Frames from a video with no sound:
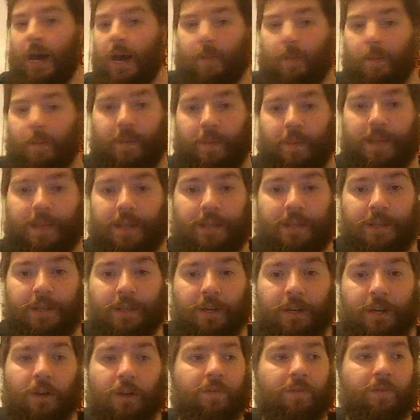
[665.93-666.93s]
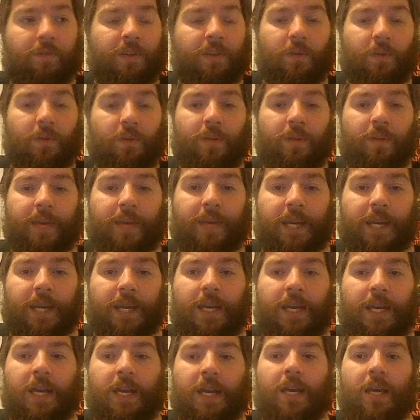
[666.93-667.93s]
but there hopefully will be.
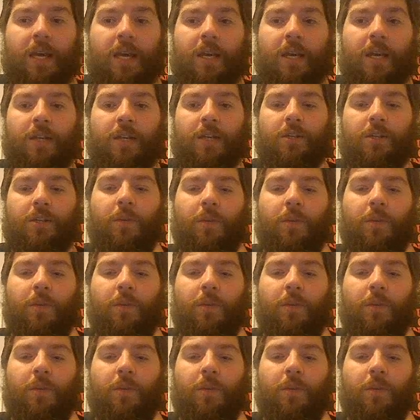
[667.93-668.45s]
So